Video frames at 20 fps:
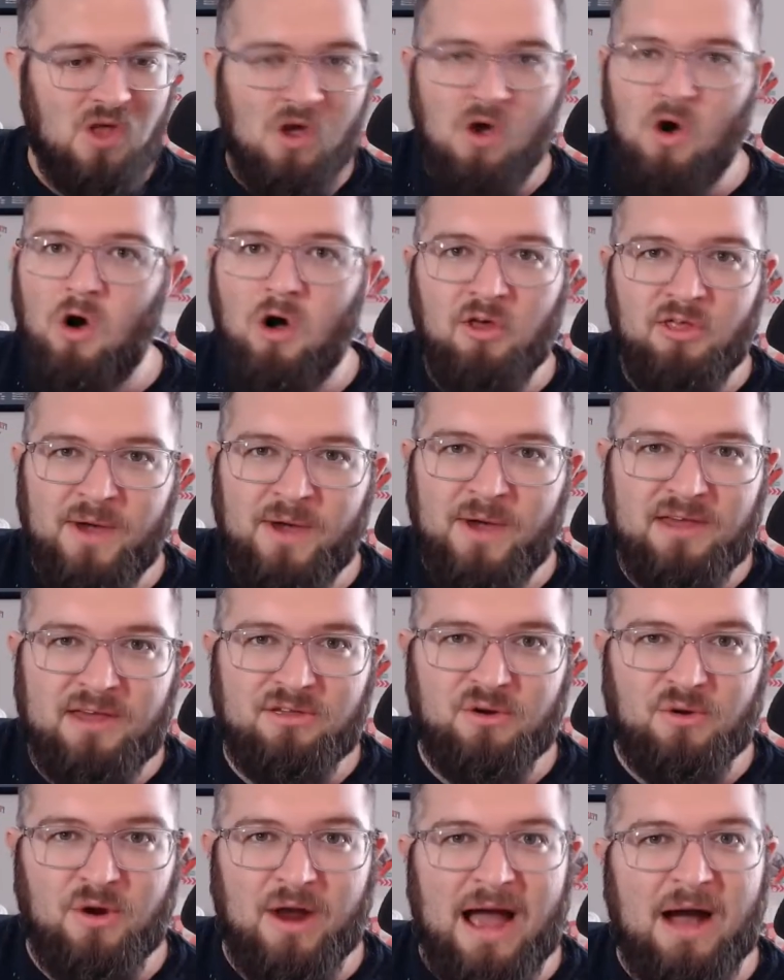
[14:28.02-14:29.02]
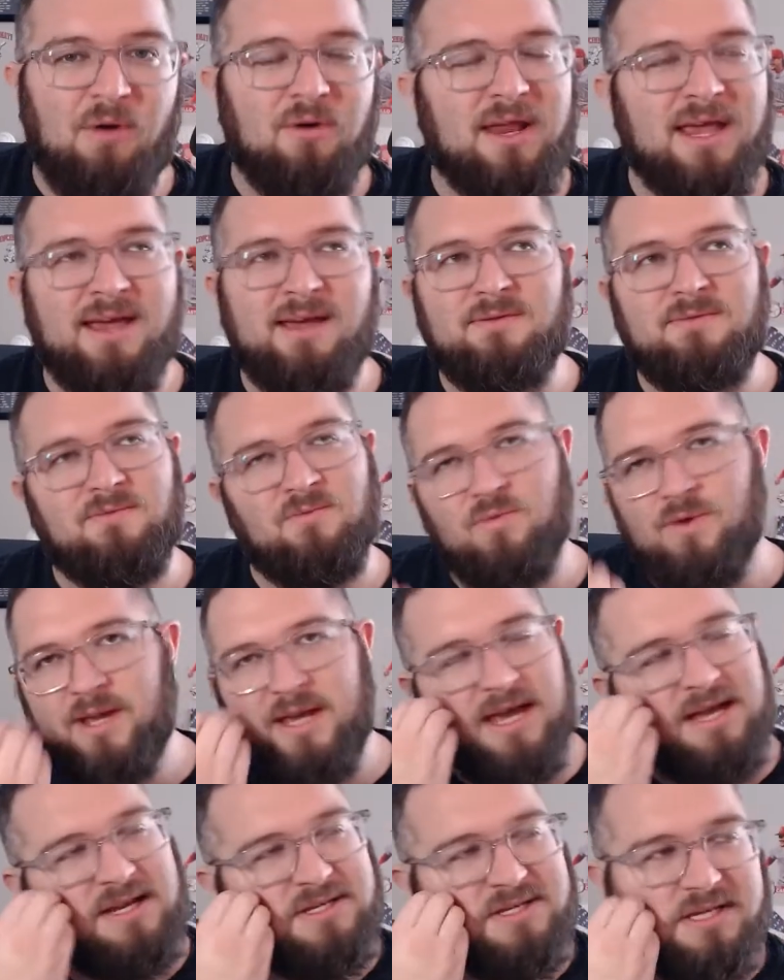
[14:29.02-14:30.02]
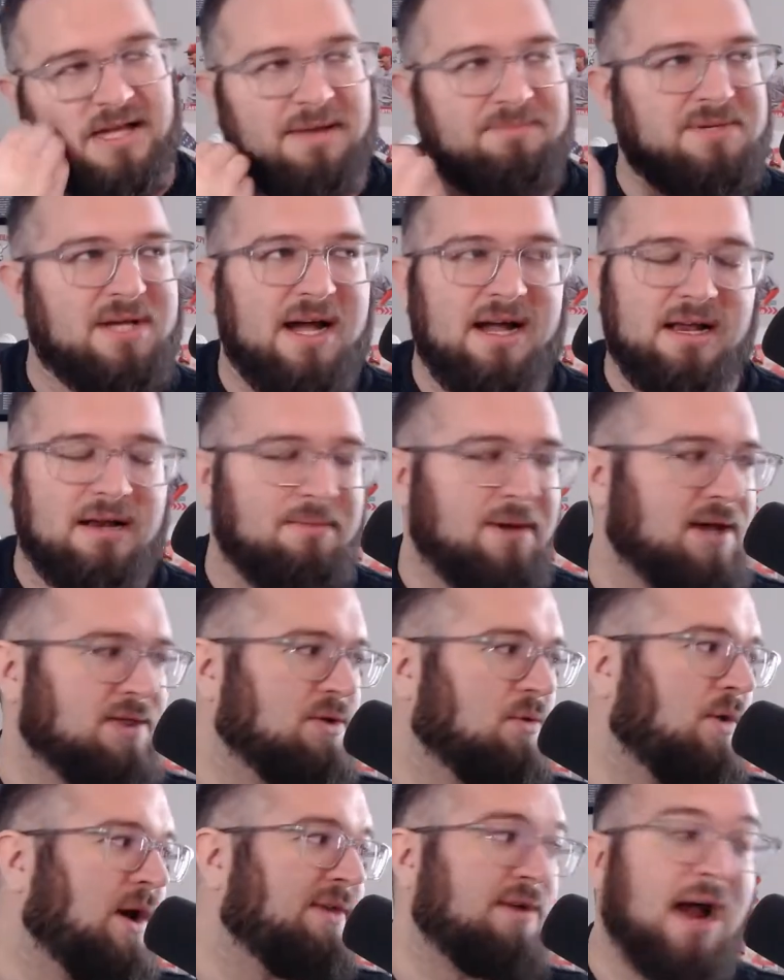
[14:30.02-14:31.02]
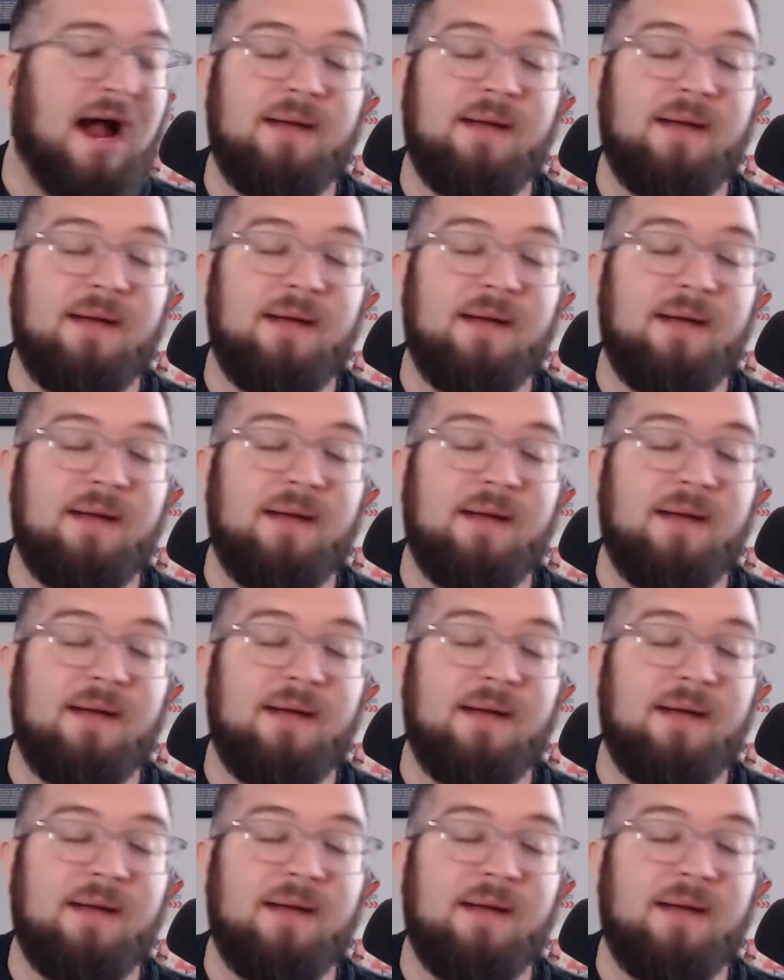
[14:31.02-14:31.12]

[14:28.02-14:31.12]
all the way throughout. And we got to stop talking about the weather.